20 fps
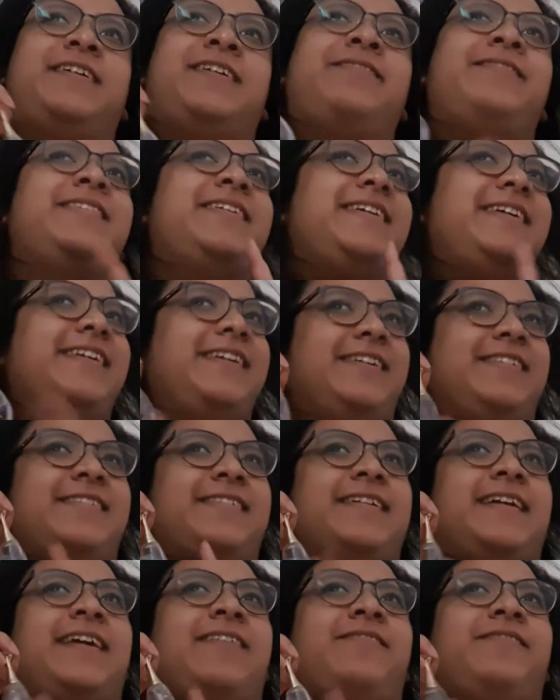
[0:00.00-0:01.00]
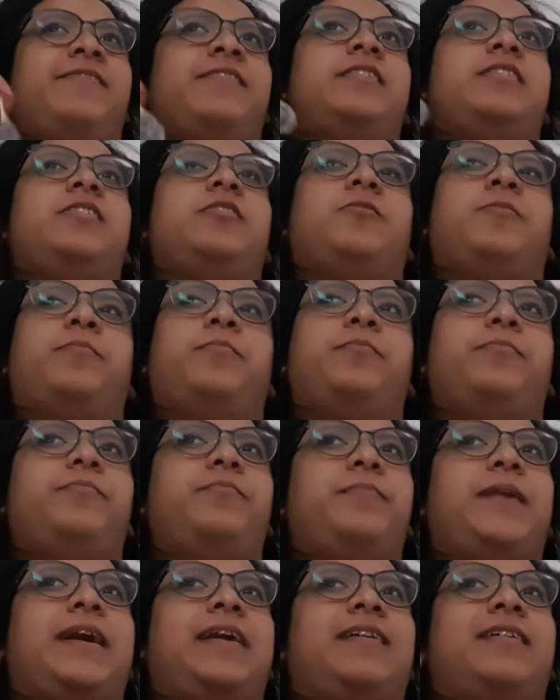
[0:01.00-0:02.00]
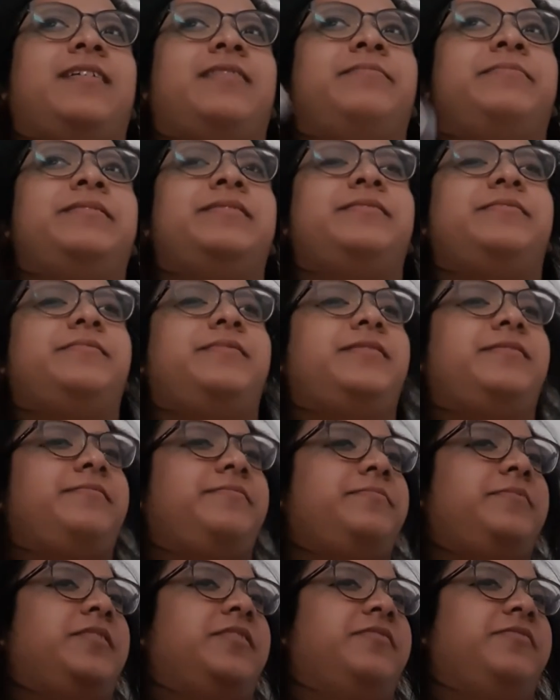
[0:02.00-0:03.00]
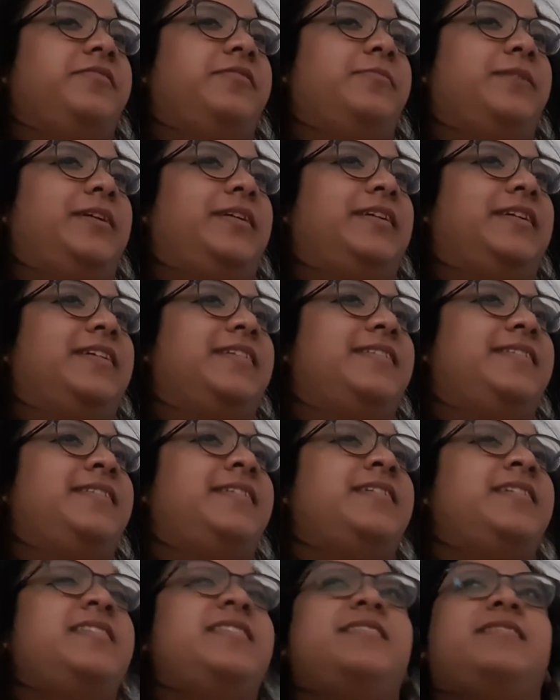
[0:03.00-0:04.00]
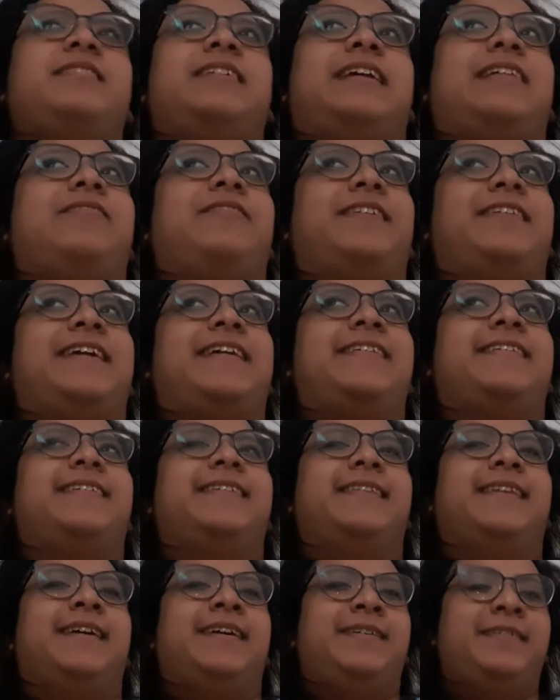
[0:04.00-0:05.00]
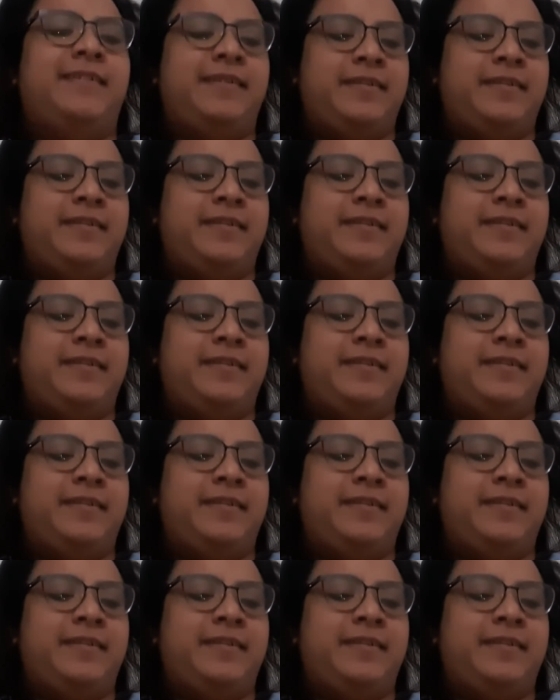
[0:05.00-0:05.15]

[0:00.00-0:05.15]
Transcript: up, you just have your backup perfume, I guess. So that's why that's in there.